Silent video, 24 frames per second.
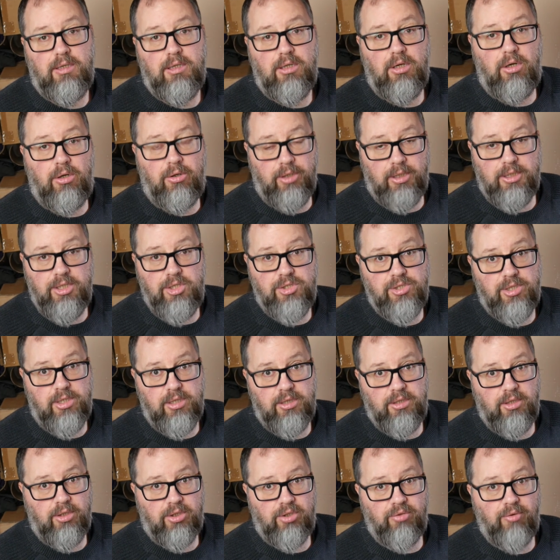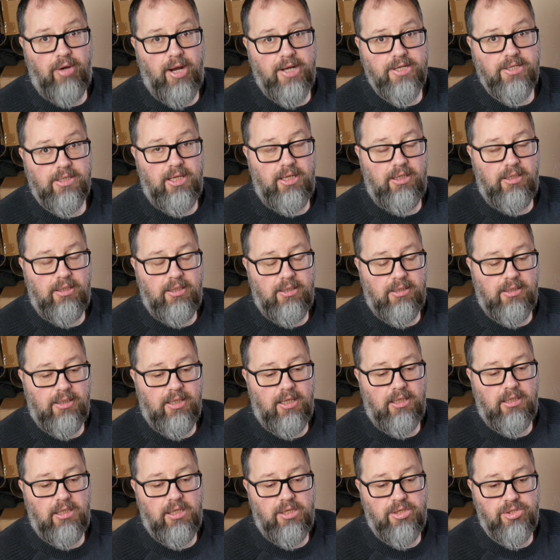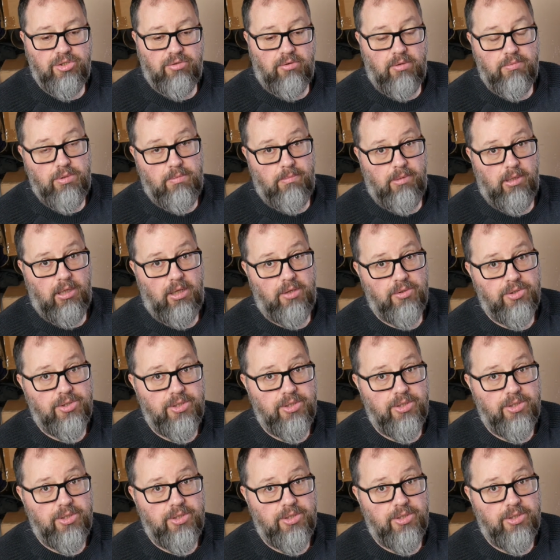or at least the thread in the description below,